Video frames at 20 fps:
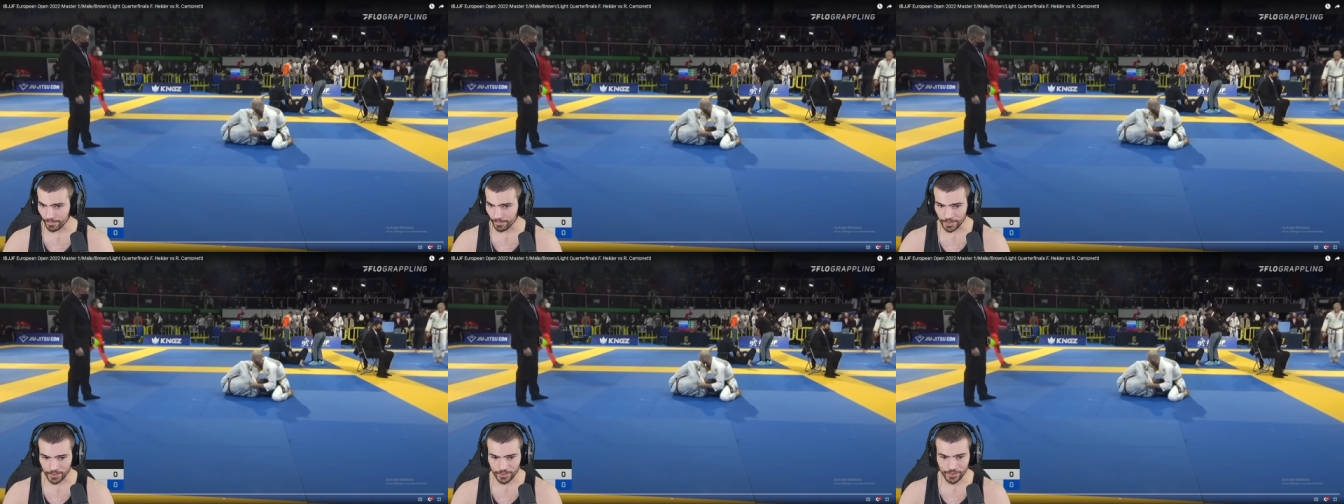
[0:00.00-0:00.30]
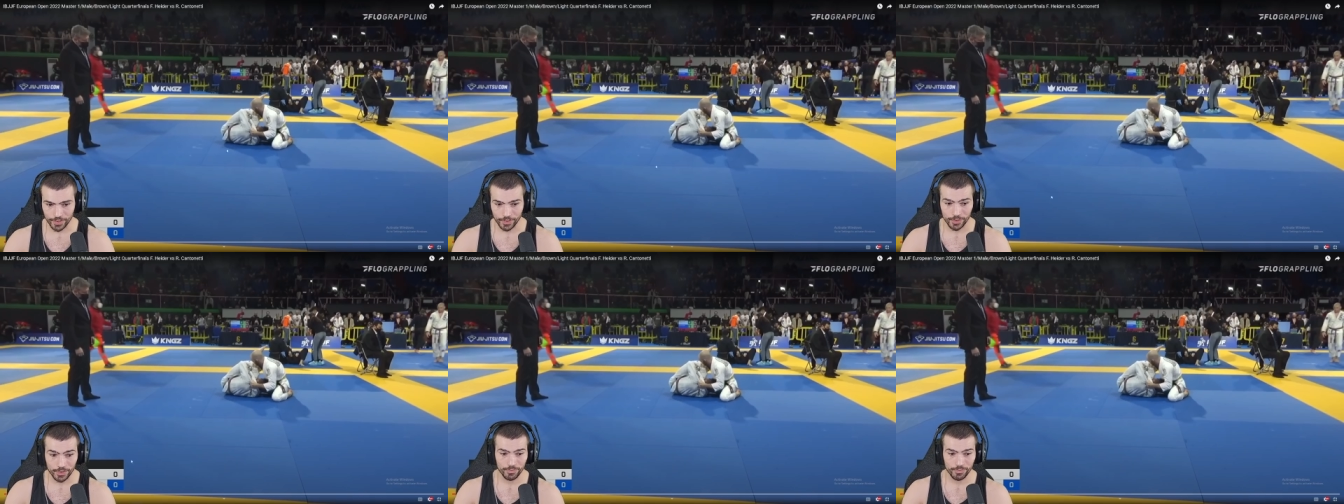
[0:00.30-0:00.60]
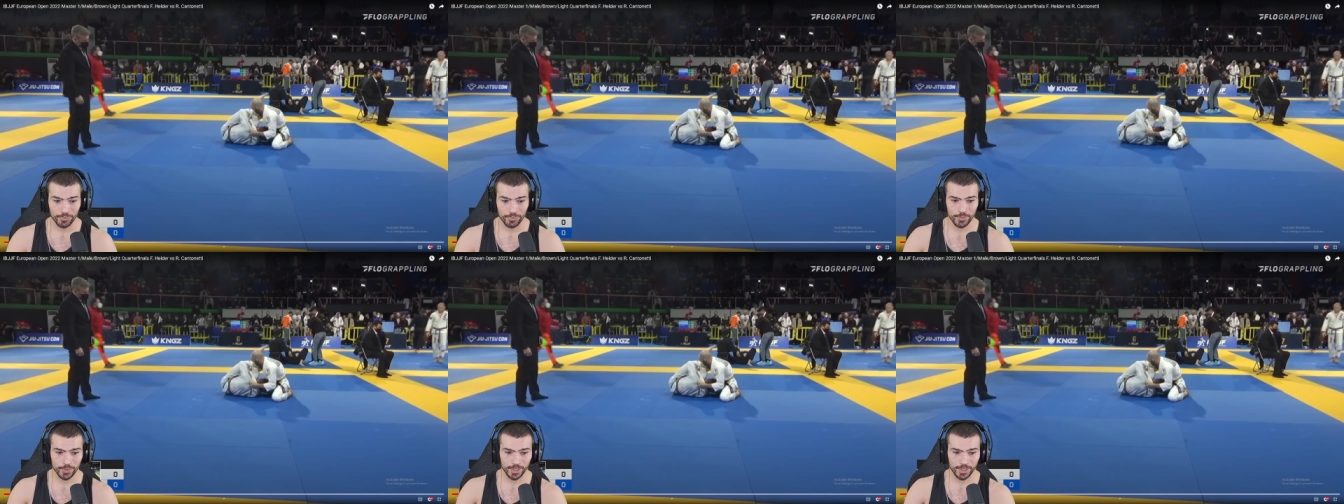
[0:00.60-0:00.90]
So you
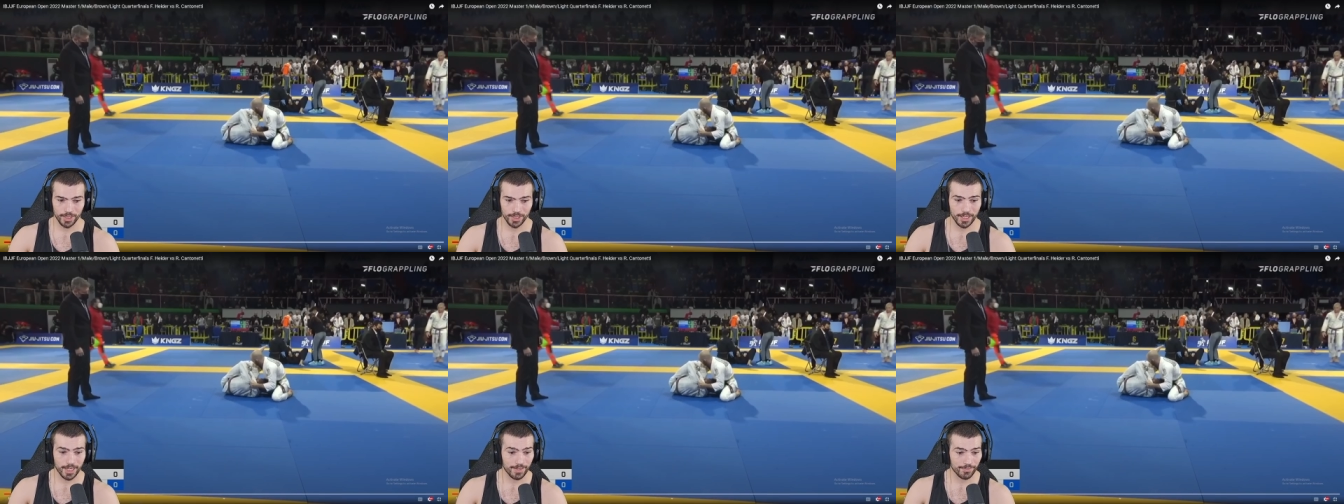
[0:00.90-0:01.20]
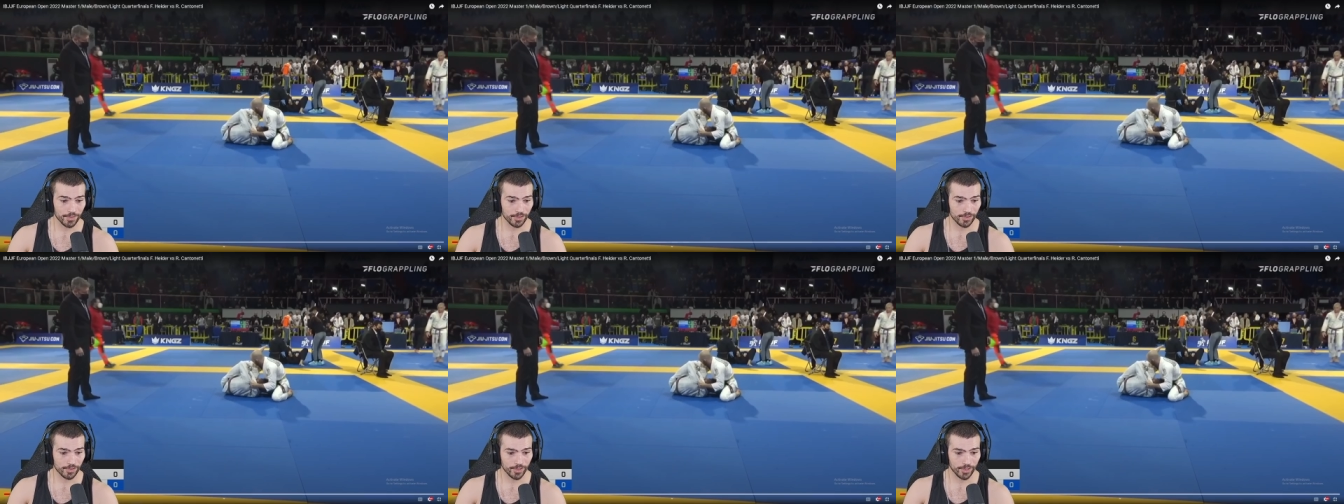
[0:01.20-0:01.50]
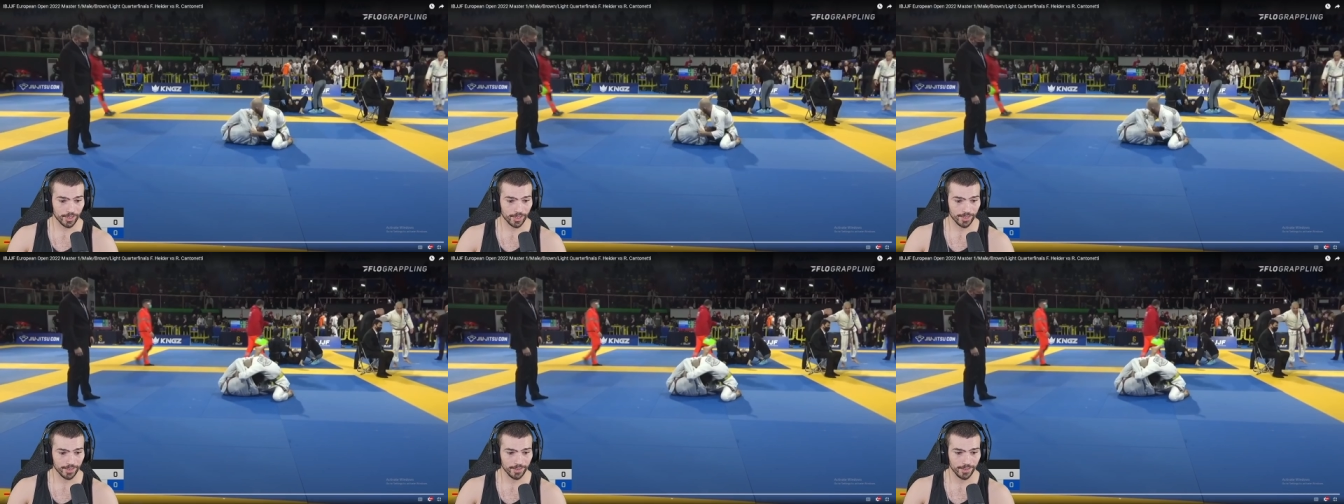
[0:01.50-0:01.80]
really have to
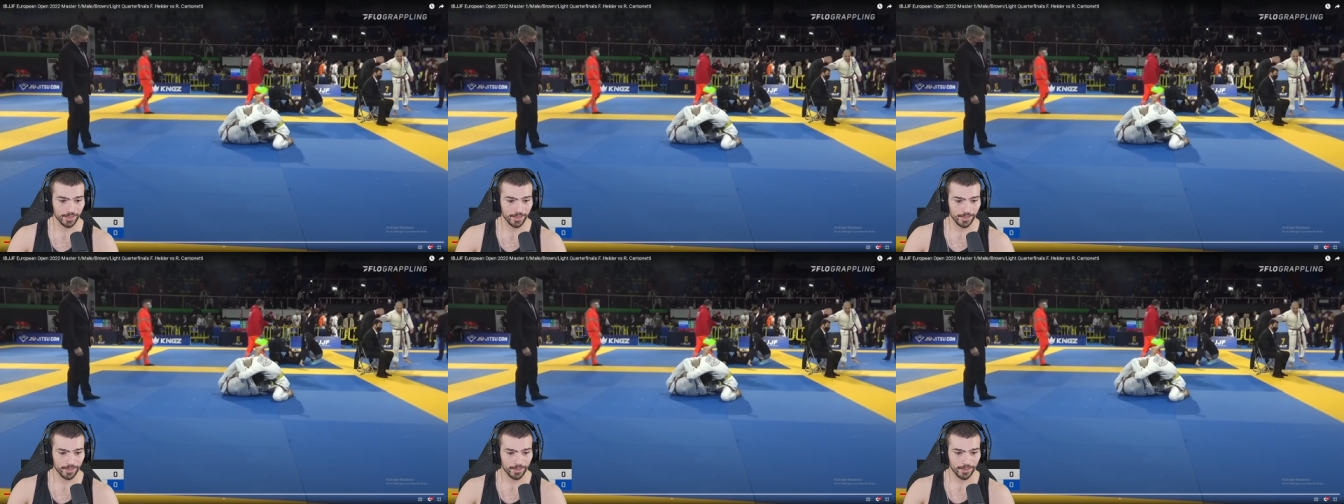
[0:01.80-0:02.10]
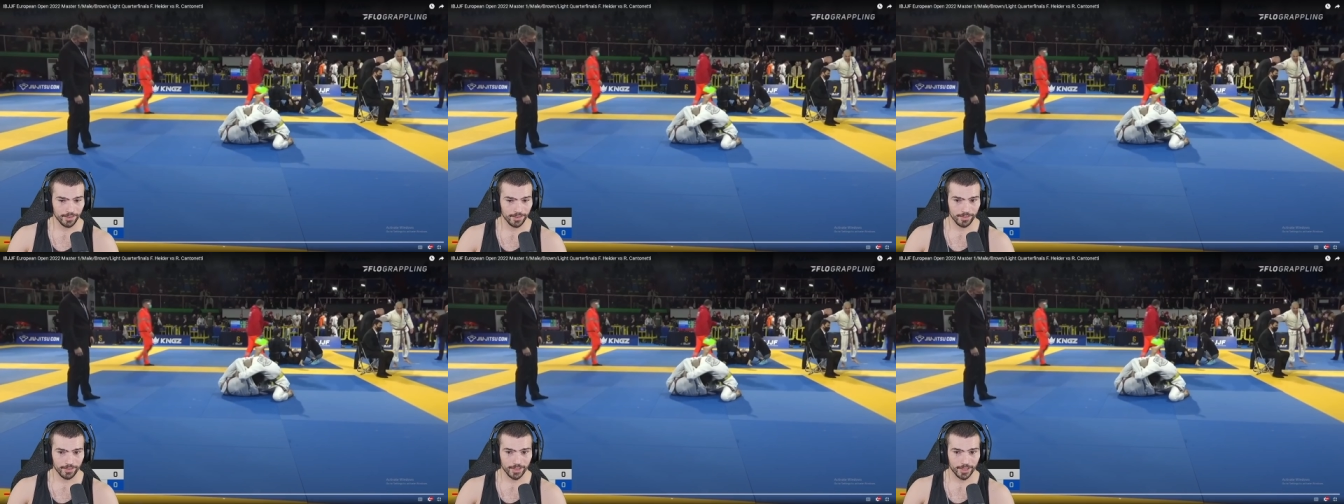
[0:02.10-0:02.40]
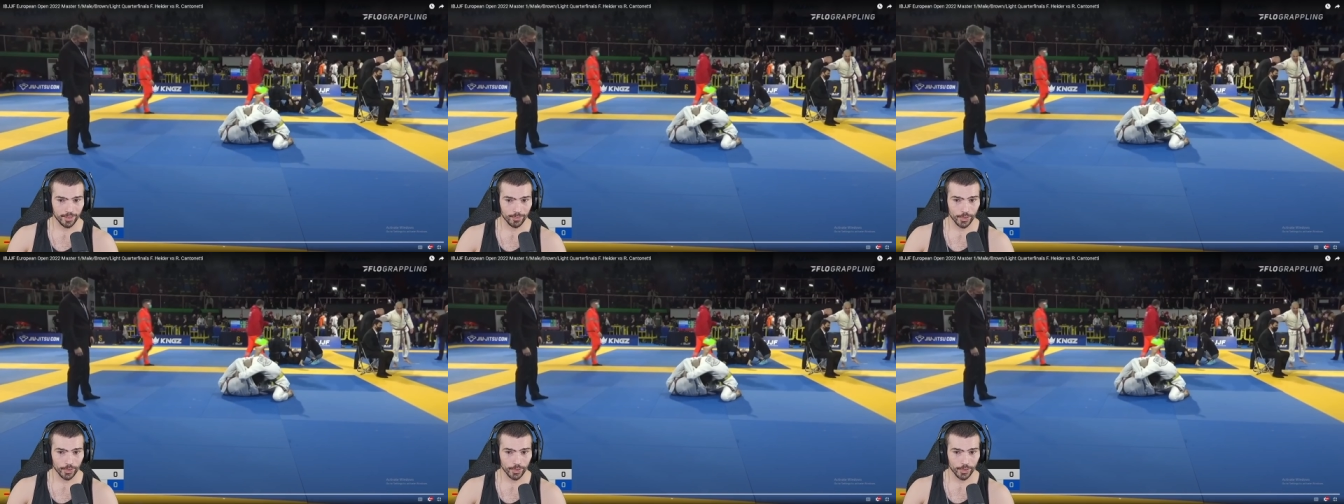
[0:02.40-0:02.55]
start, you know,